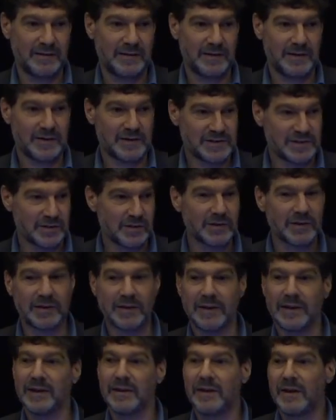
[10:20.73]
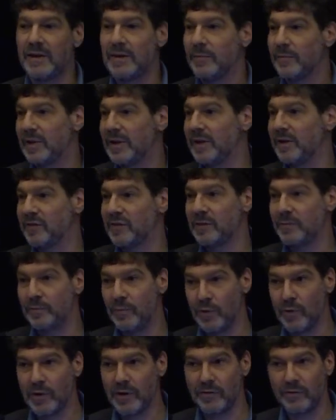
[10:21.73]
It certainly plays an
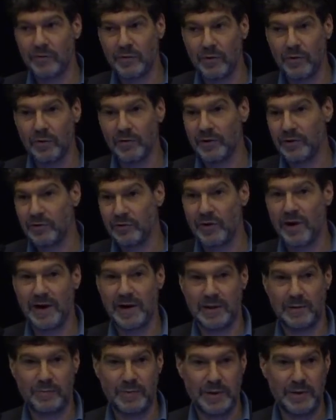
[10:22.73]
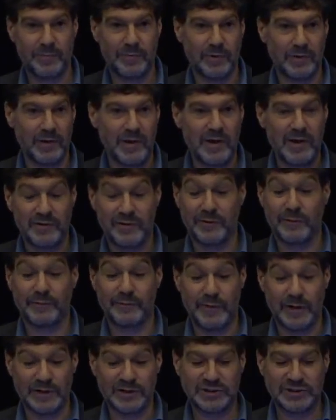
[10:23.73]
important role in training people to
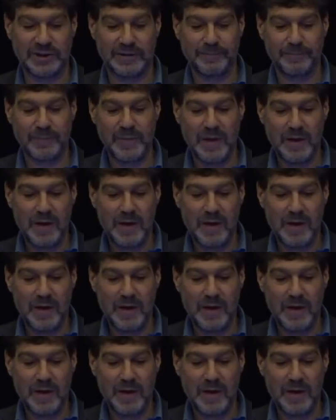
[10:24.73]
function,